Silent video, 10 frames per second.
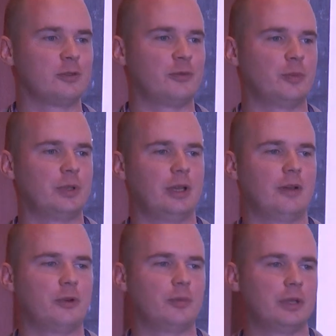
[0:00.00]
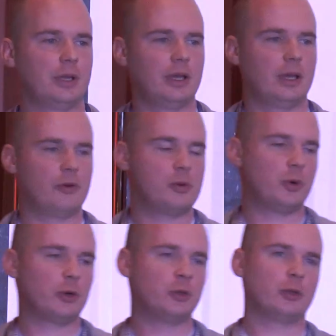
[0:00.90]
from the
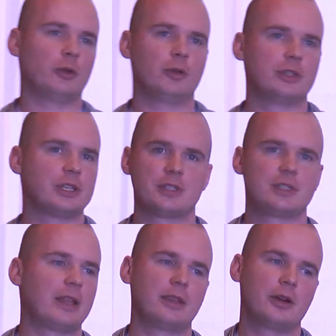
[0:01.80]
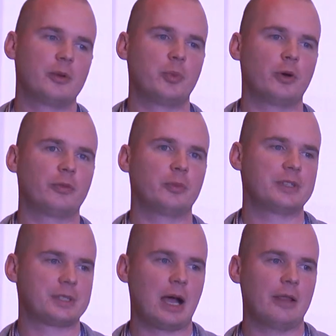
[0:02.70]
report, not only just send the report from the
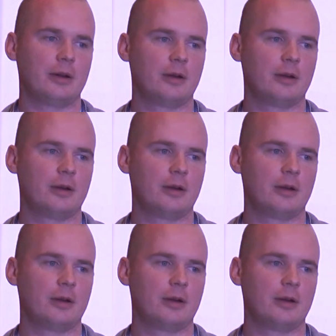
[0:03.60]
scanner.